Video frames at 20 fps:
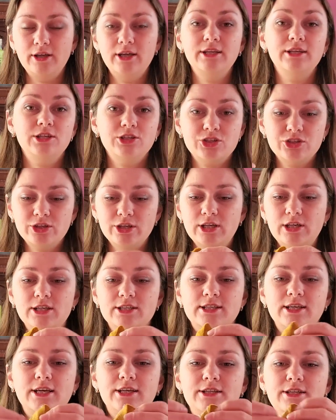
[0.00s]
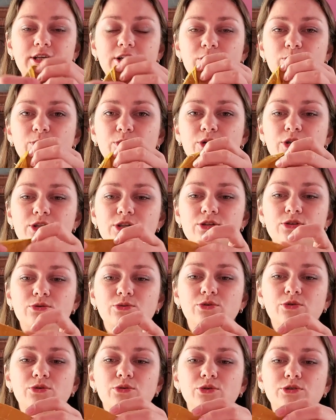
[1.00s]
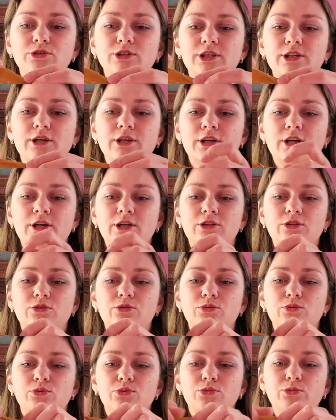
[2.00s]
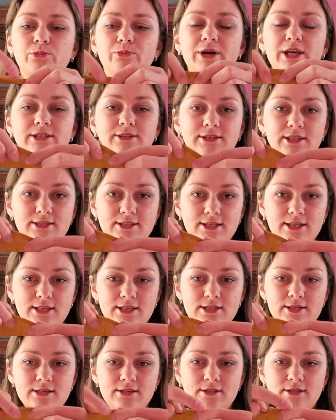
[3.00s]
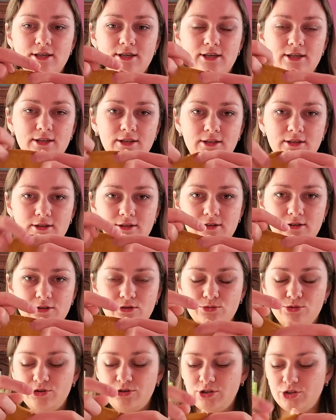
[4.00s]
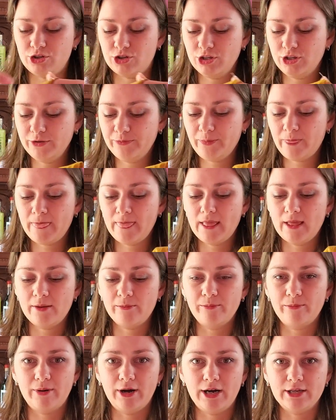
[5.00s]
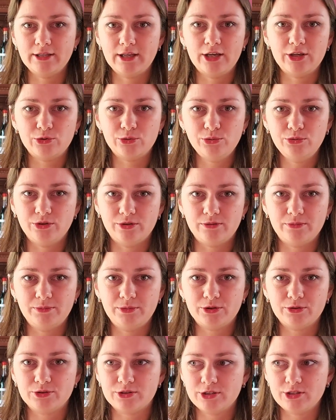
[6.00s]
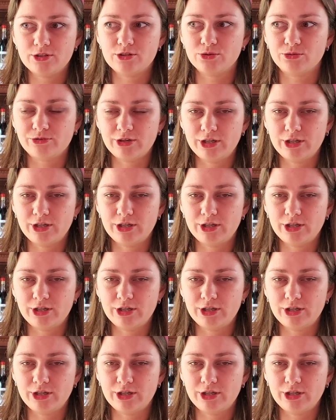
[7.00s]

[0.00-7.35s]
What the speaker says: Initially, the idea was to, you know, like to make like this and to stitch it, but I couldn't because it's